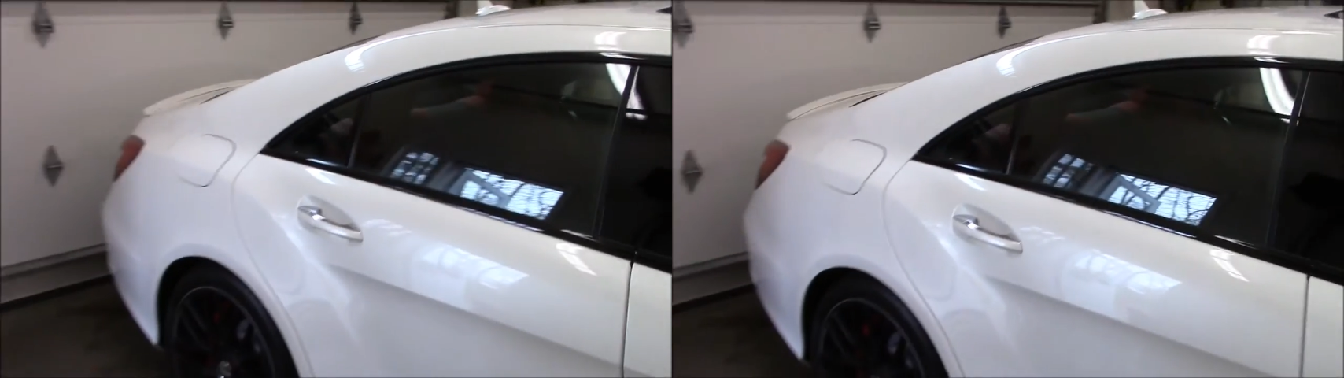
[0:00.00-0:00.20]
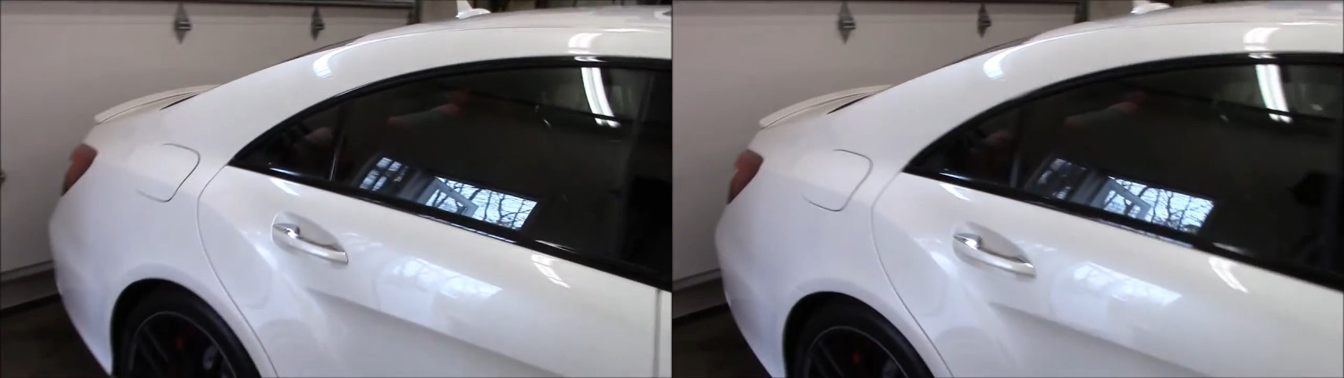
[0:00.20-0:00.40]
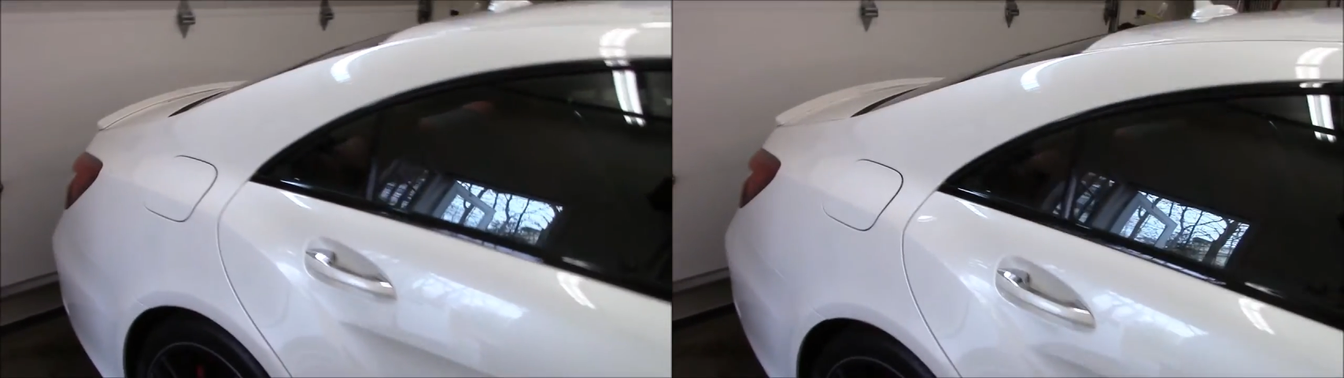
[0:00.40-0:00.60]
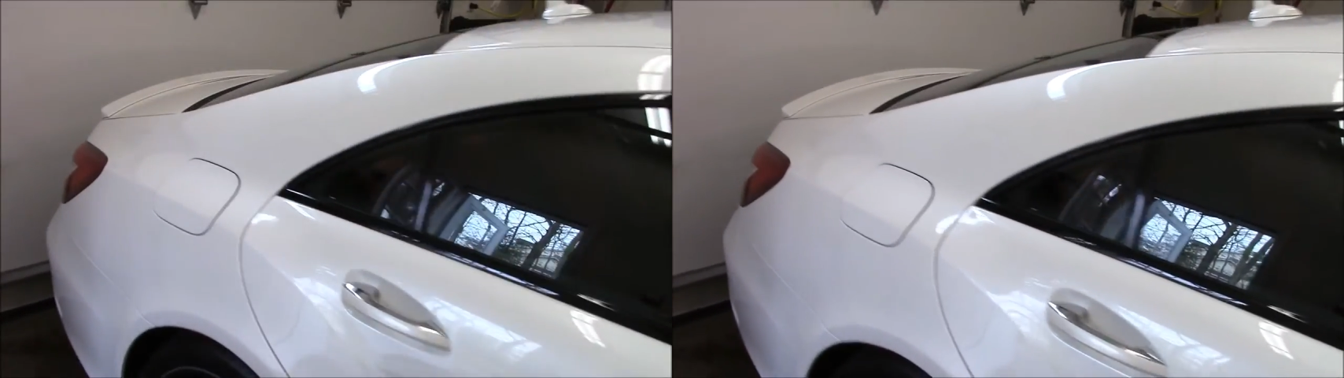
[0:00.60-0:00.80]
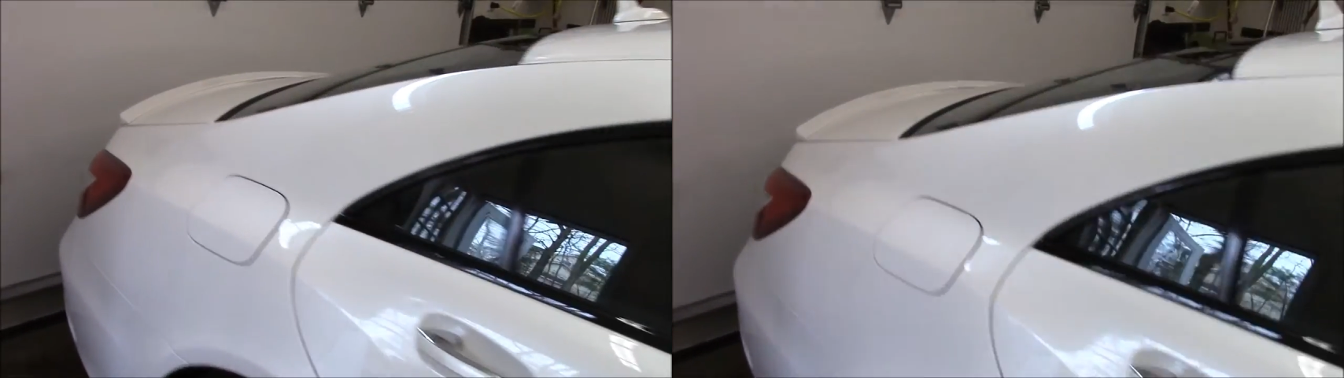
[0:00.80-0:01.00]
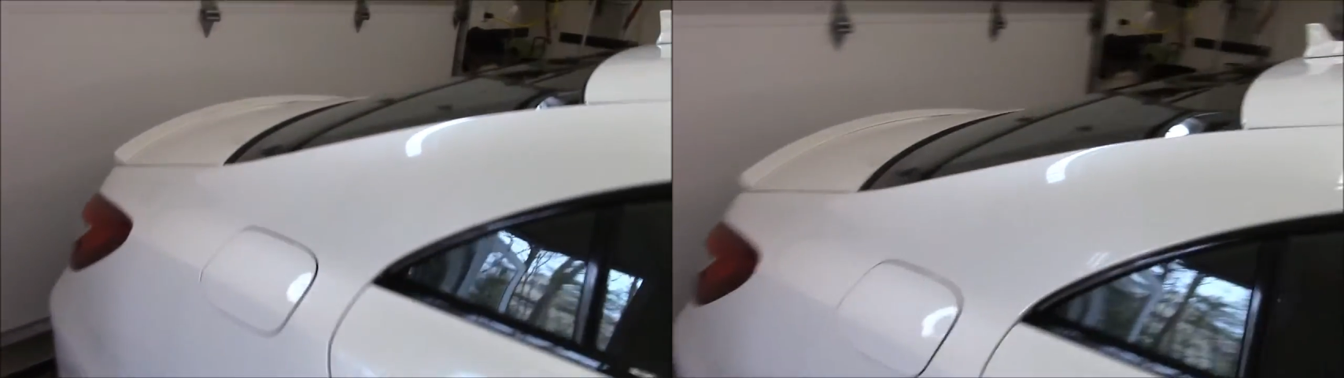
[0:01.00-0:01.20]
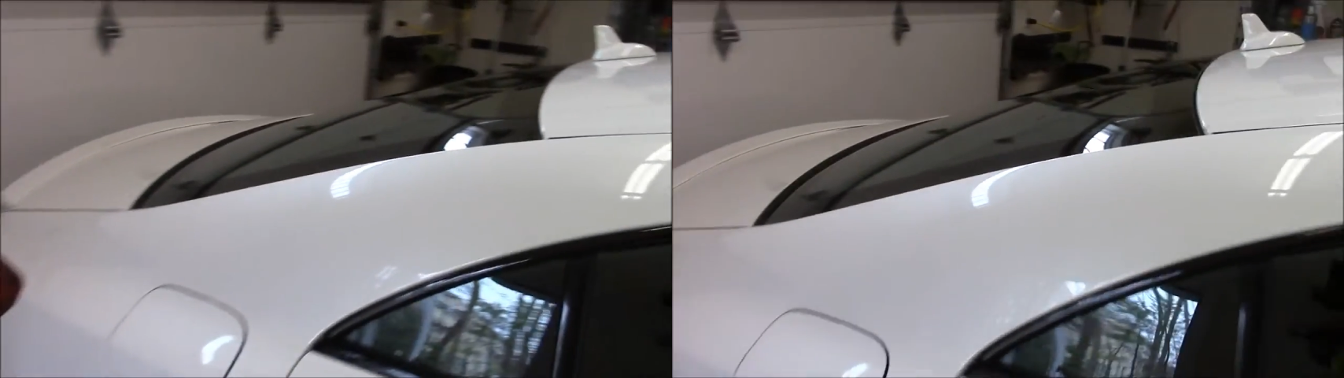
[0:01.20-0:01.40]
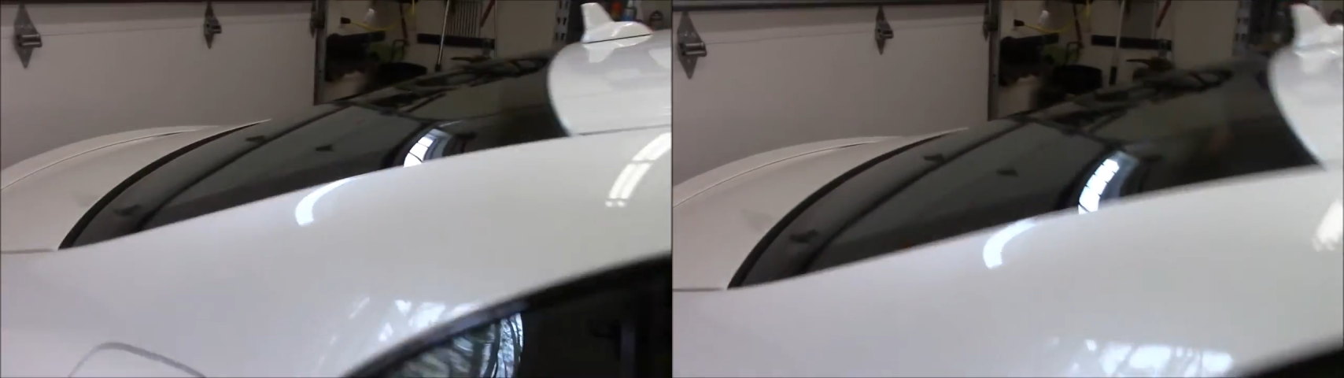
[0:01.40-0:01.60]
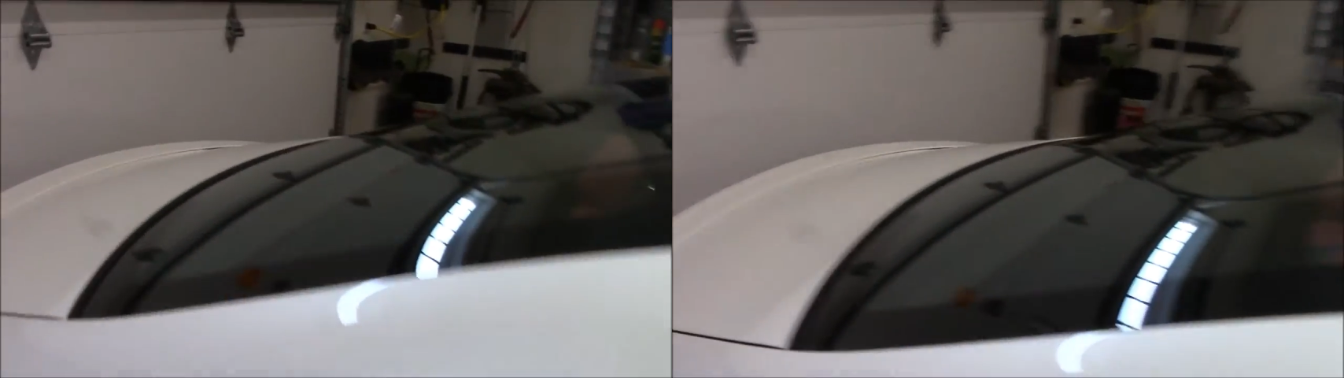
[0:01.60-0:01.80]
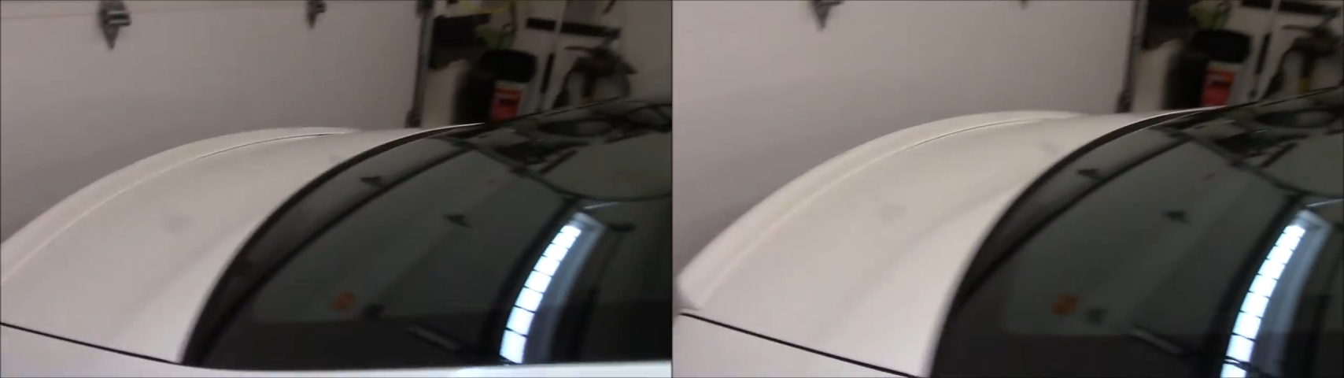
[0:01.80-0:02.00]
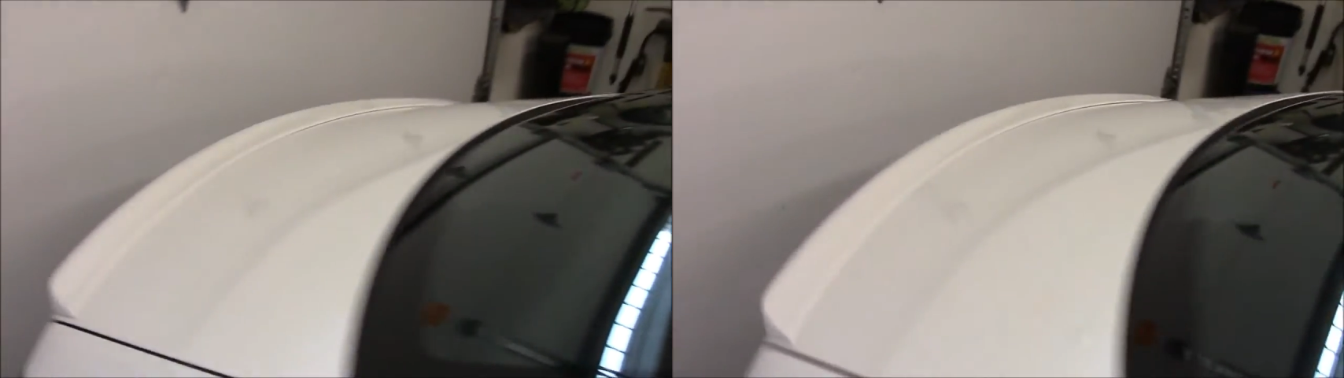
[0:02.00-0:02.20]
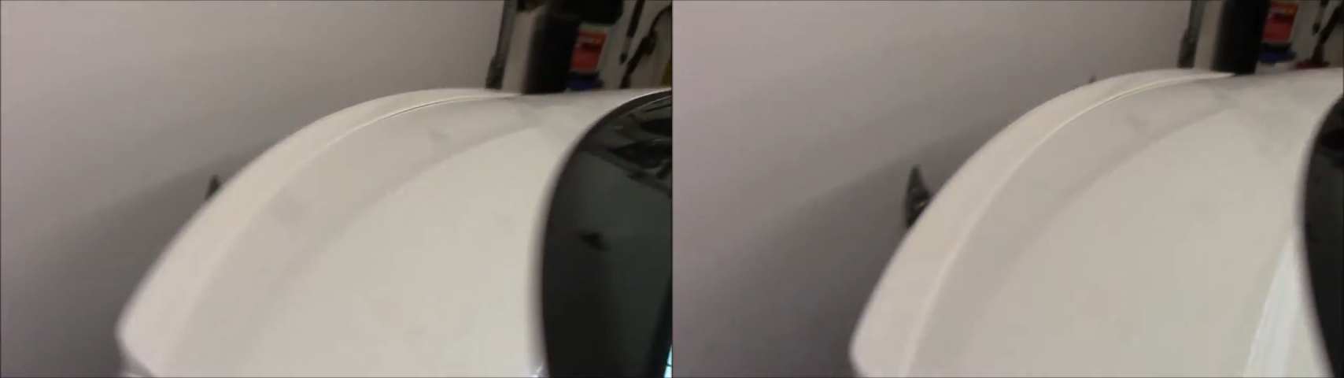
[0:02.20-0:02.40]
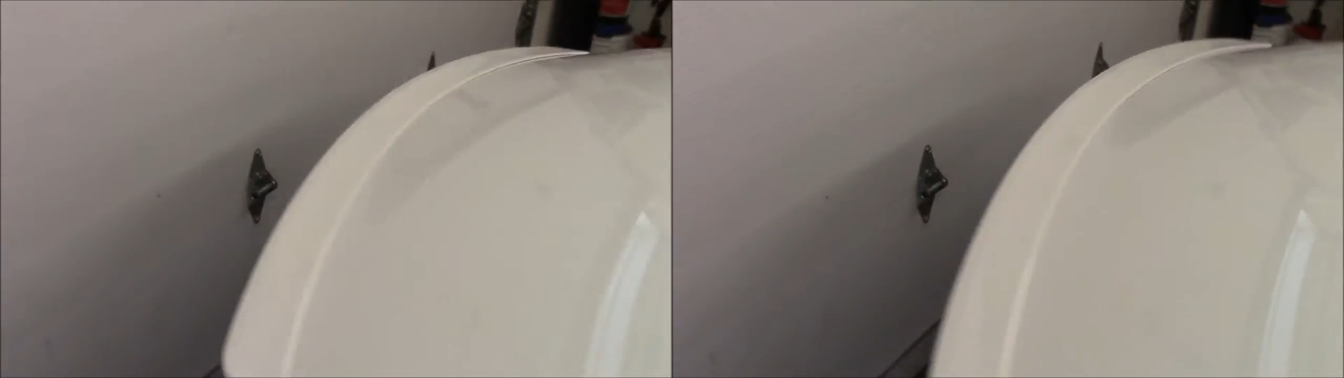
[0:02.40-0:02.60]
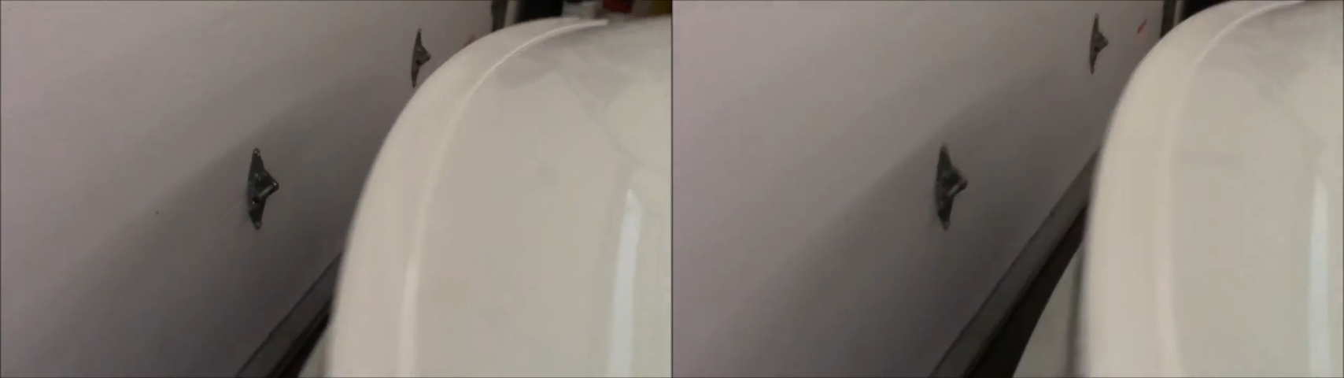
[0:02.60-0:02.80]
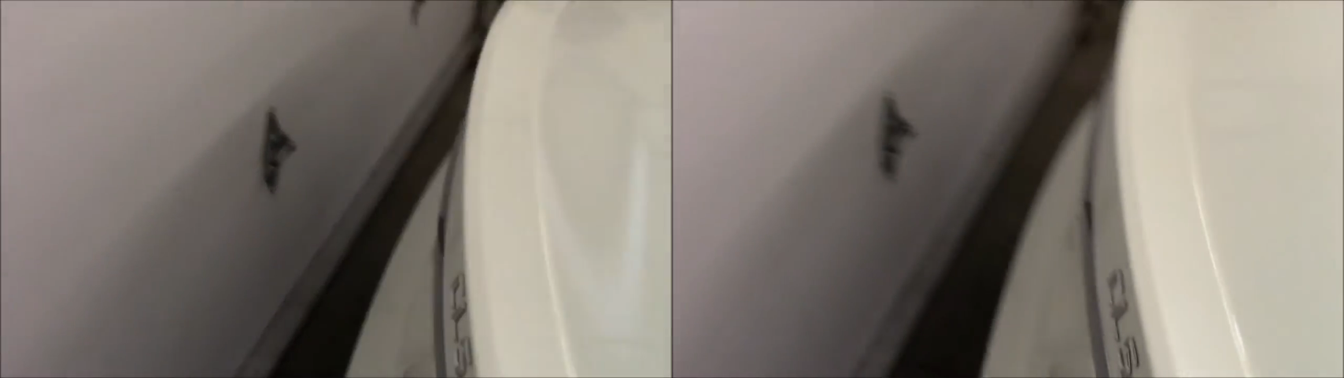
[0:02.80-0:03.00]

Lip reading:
Nobody's mouth can be seen.